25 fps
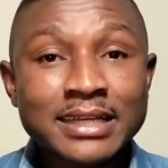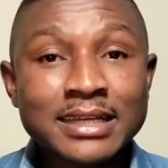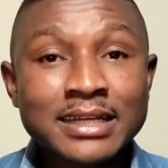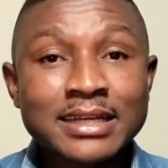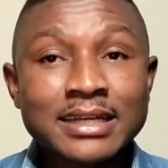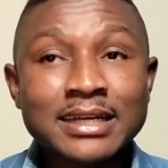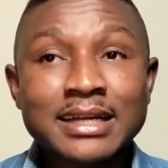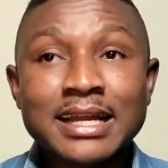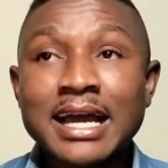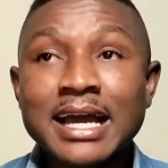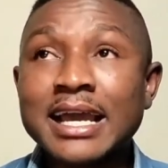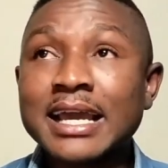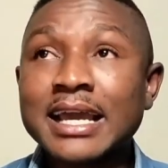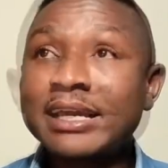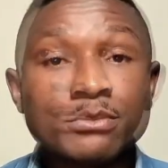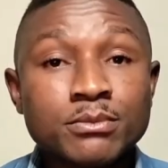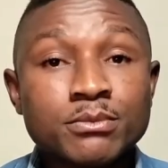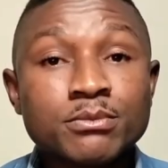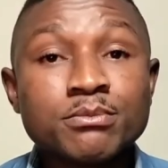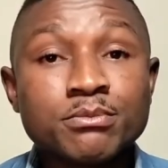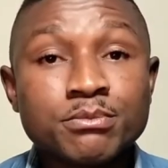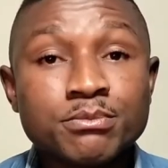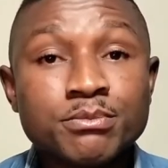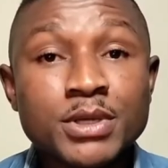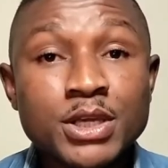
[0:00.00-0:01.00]
Like
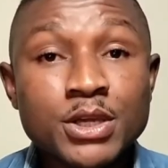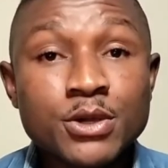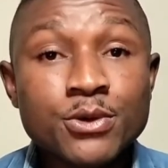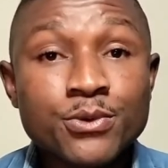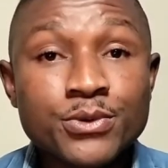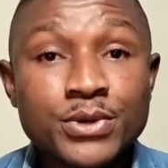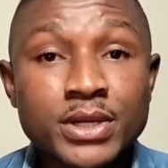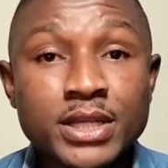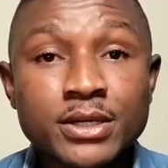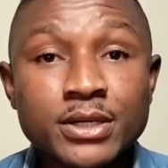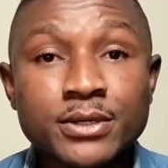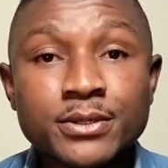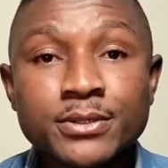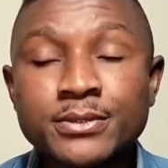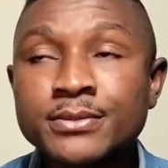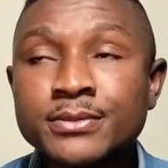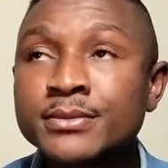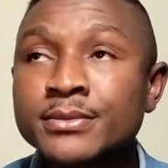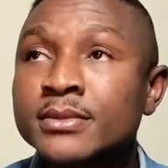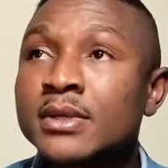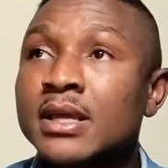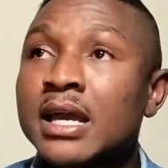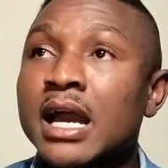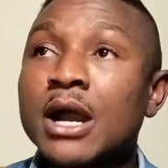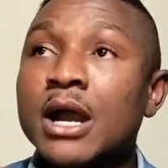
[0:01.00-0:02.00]
being real,
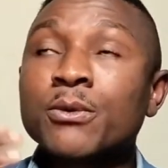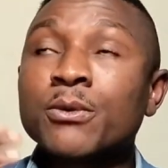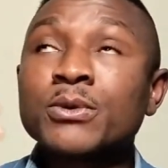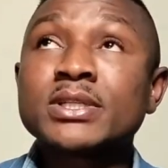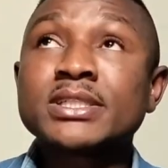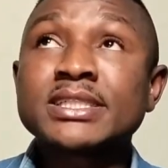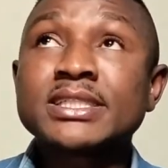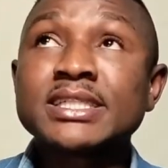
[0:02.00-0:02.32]
I would see a